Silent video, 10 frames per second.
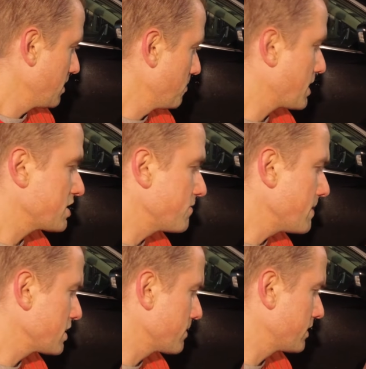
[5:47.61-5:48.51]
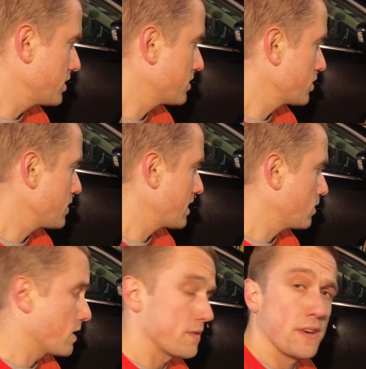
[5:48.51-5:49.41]
bunch of measurements just to try to
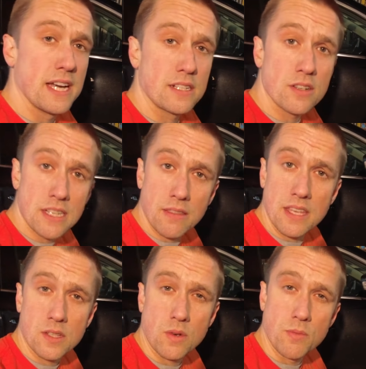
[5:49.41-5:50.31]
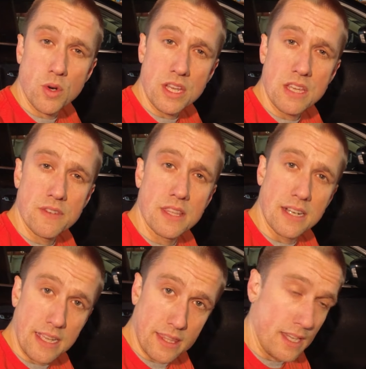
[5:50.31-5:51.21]
quantify. It turns out things were more even than
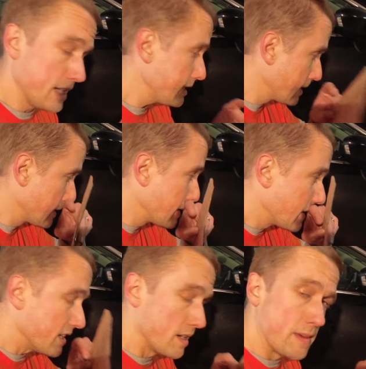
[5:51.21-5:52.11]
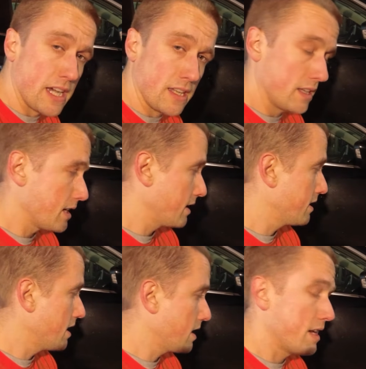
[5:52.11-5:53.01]
I thought. I
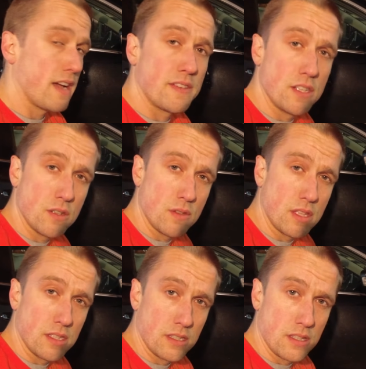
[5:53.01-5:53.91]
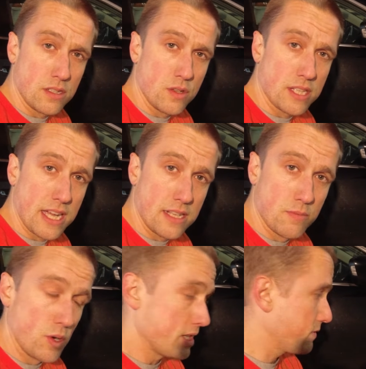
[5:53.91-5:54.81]
thought I'd have to do the two sides
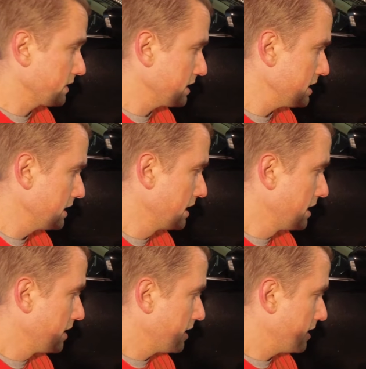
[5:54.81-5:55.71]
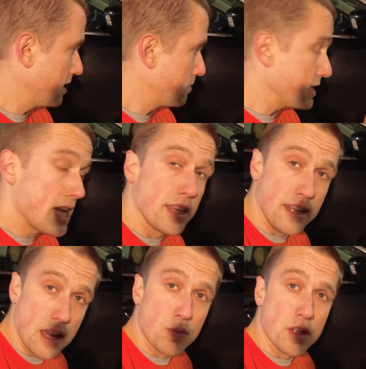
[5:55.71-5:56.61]
more differently. But yeah, the
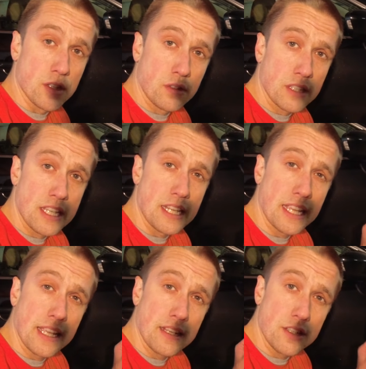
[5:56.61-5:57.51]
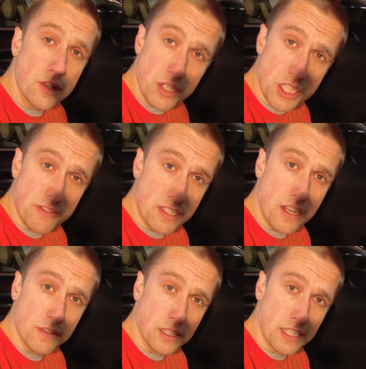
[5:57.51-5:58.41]
net result is I gained 2 inches
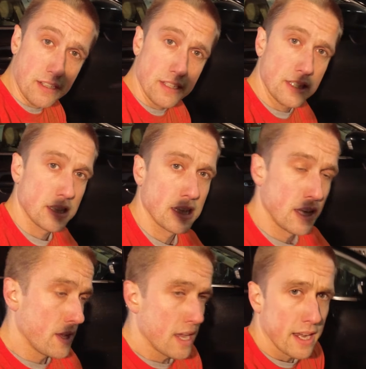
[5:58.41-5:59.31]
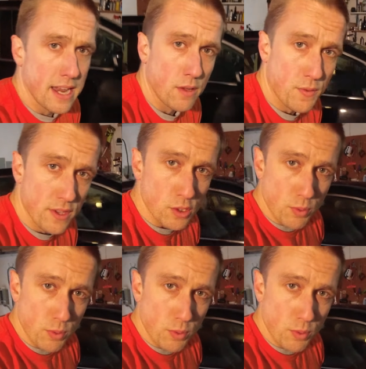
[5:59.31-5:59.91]
of clearance. Now it feels